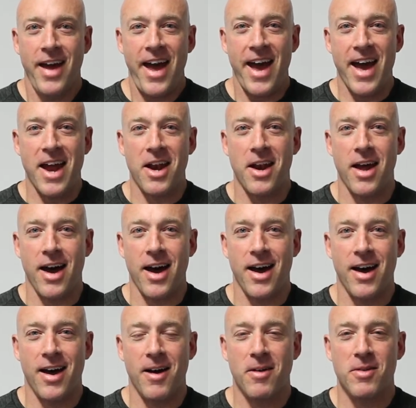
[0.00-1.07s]
And
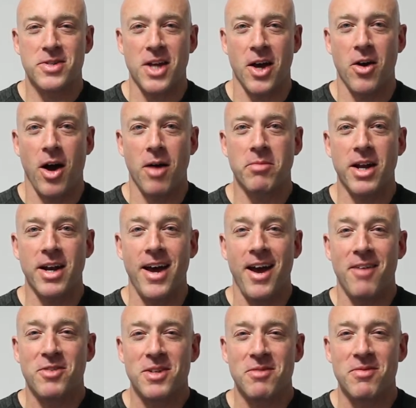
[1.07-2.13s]
so I'm gonna
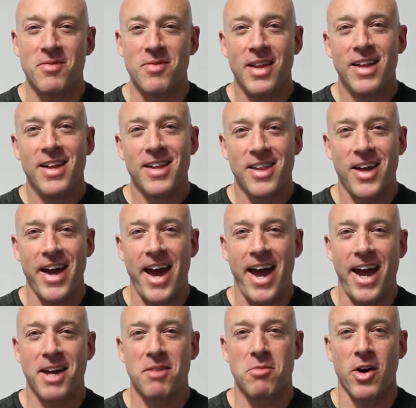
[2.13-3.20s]
have to like
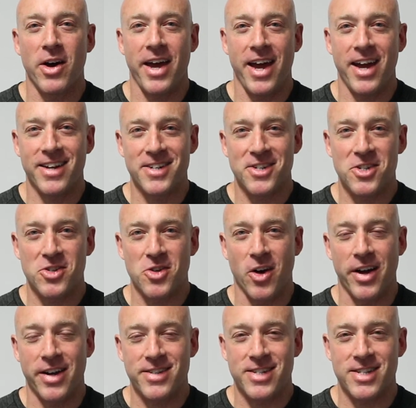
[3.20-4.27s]
hang my head and just
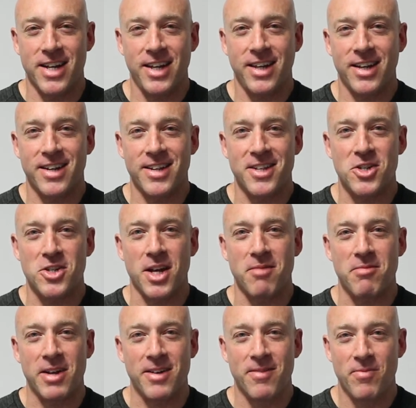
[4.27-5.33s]
try and sneak into the
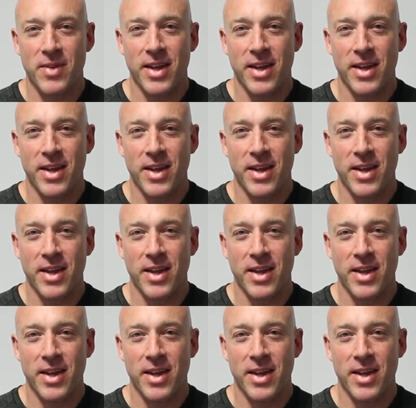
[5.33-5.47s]
gym and